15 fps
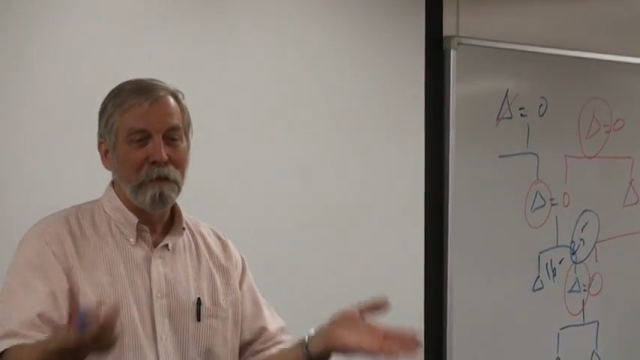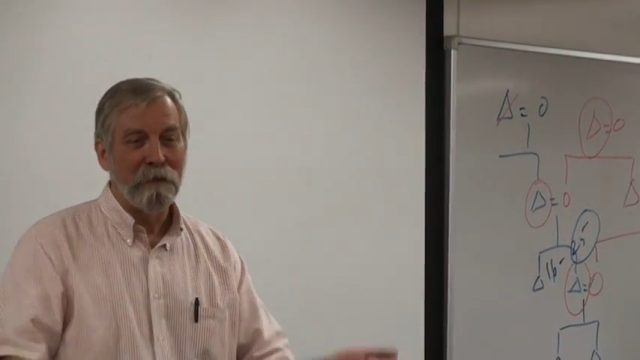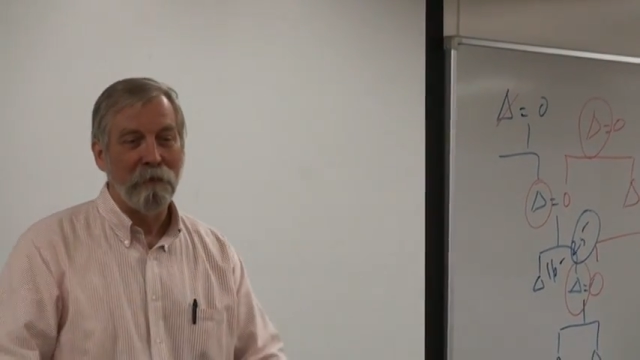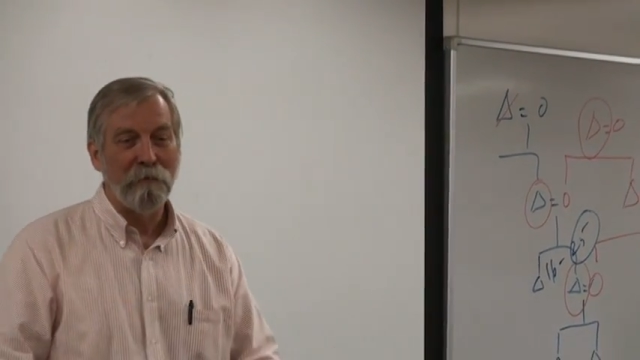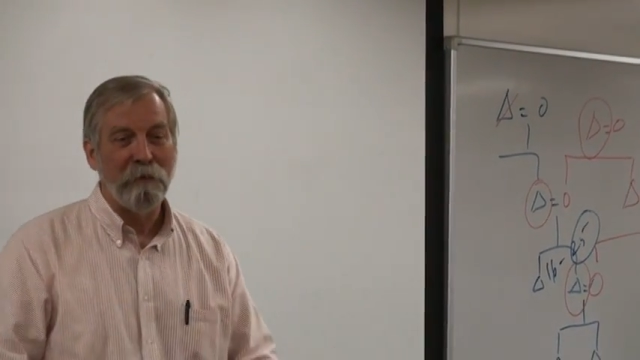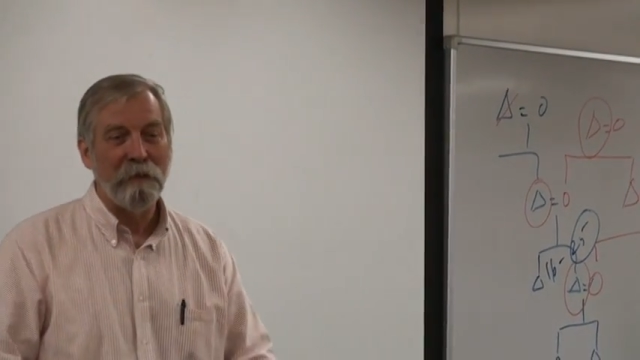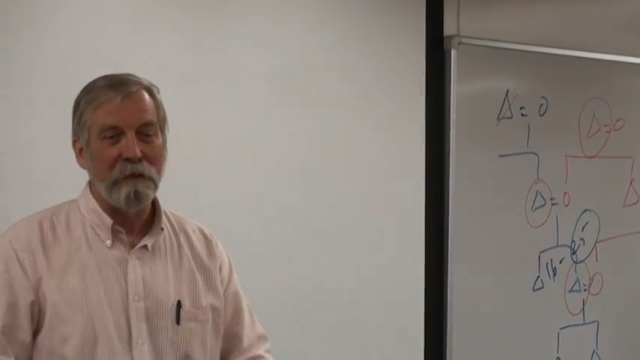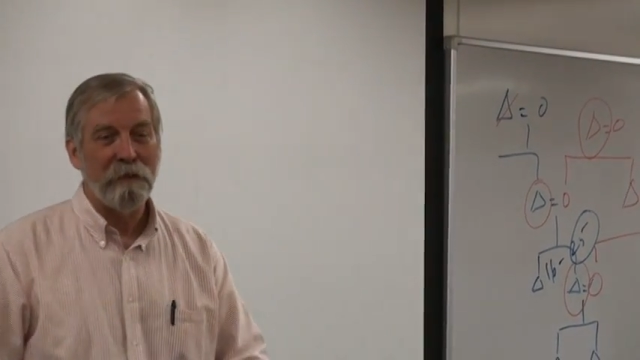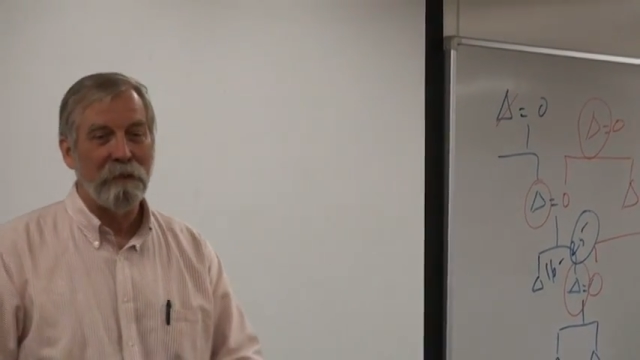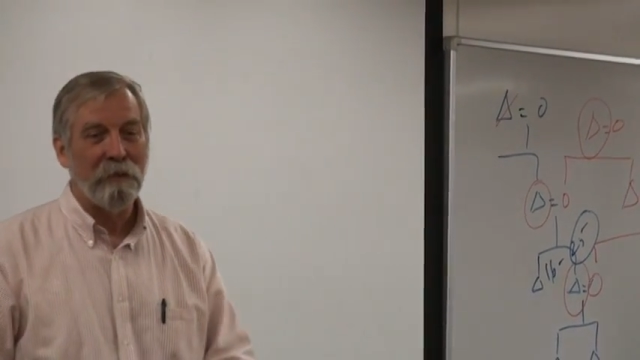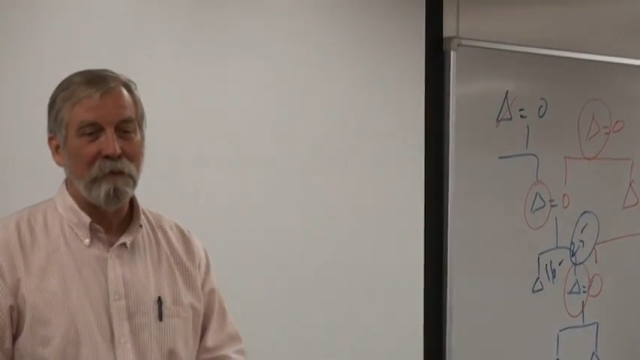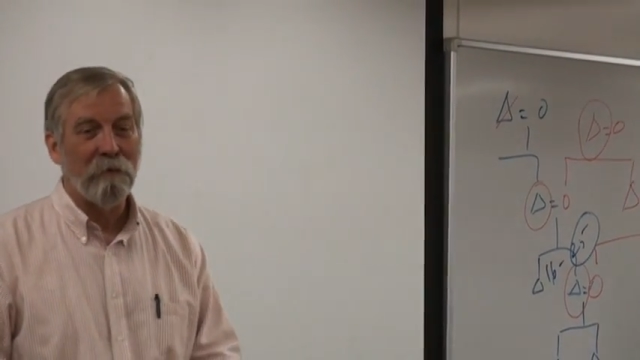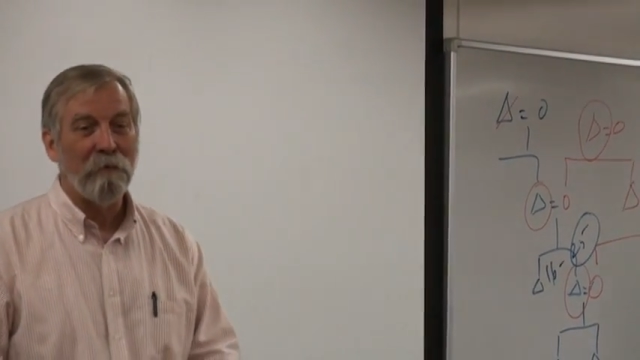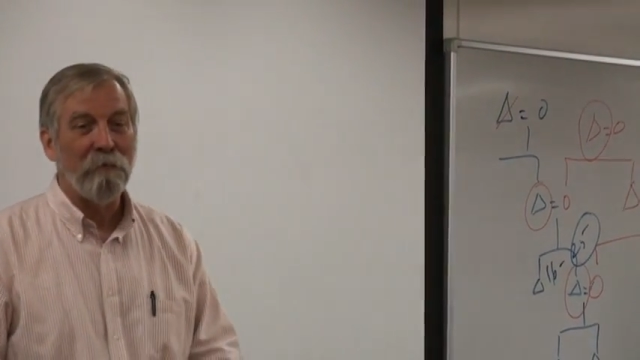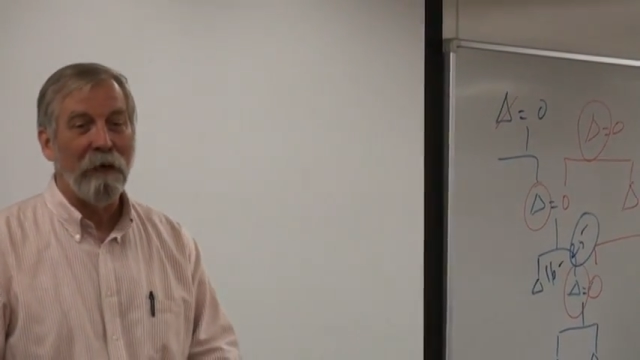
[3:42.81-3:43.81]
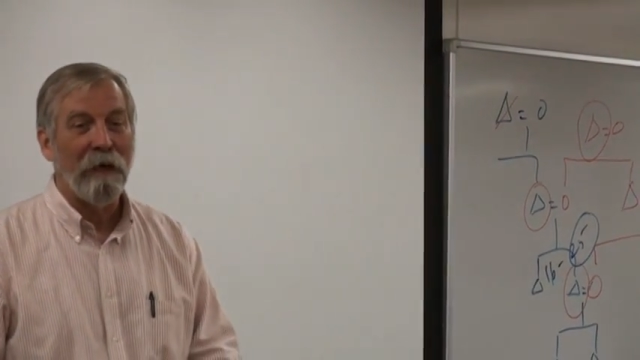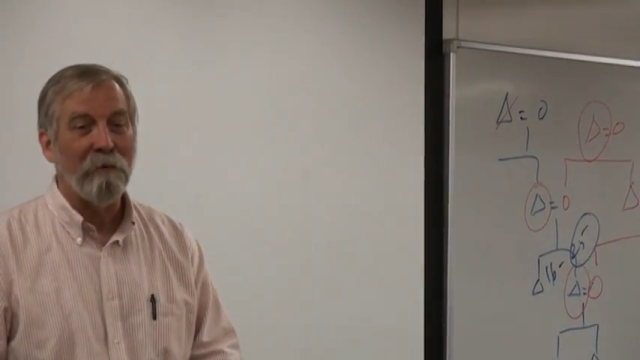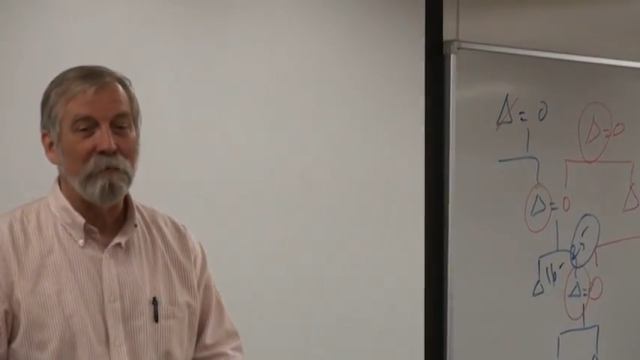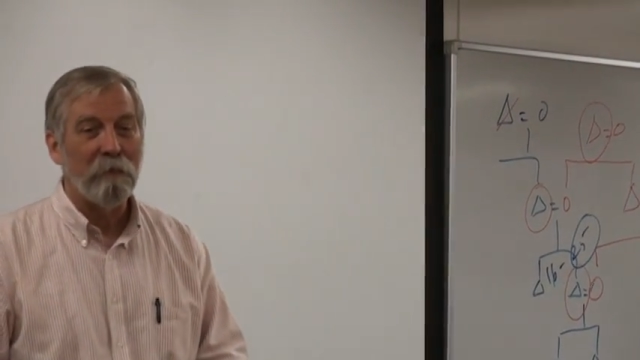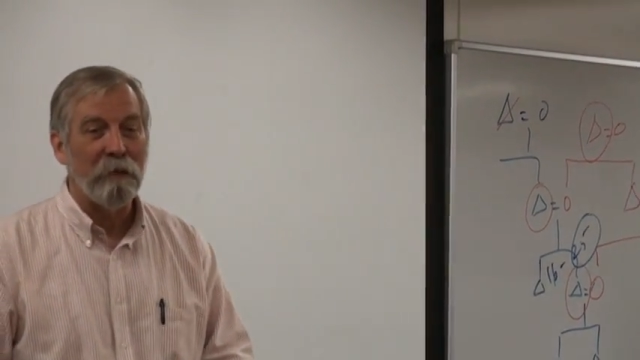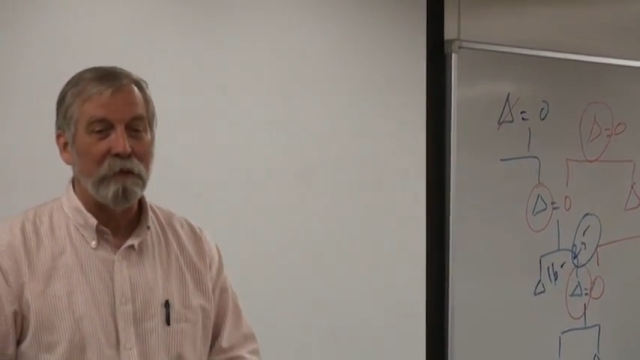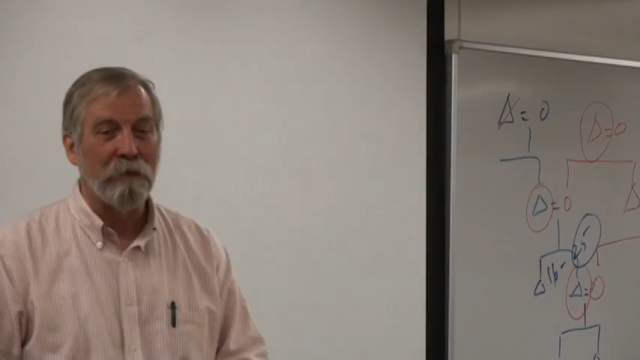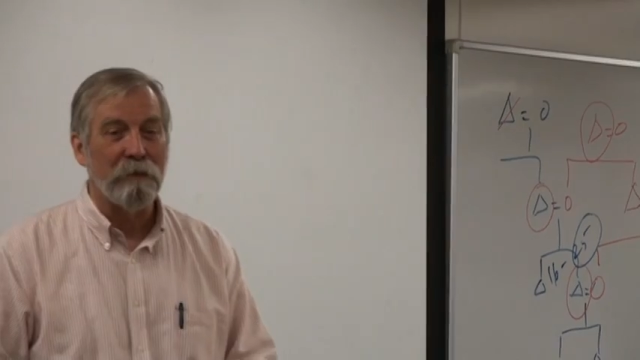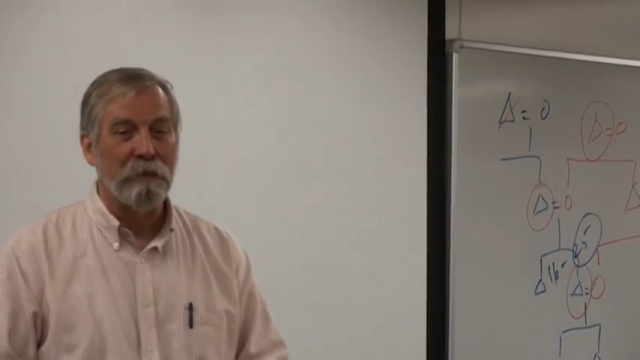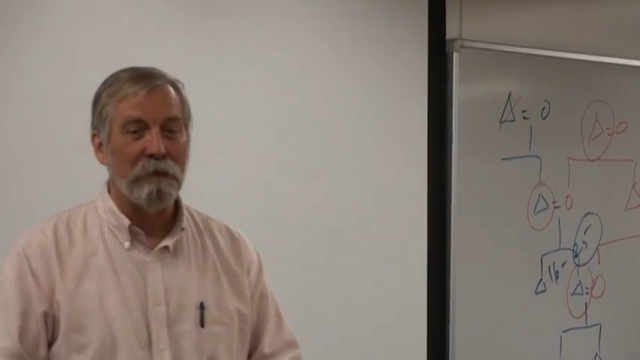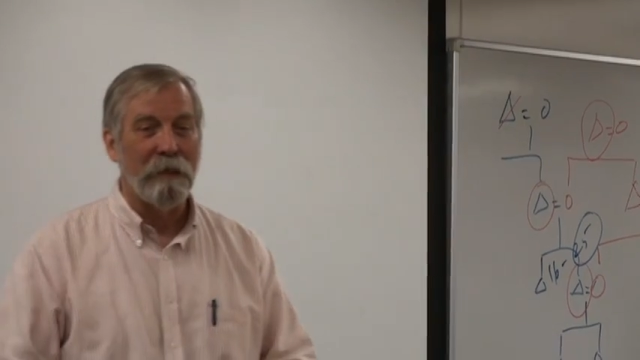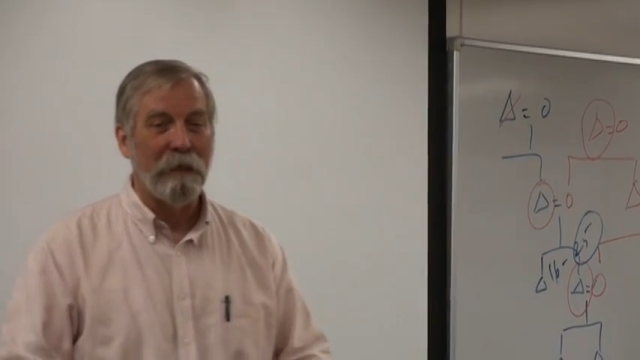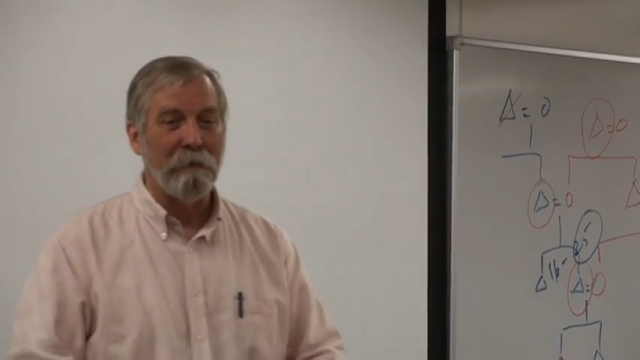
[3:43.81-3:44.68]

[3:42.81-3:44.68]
defeats the other 5 regents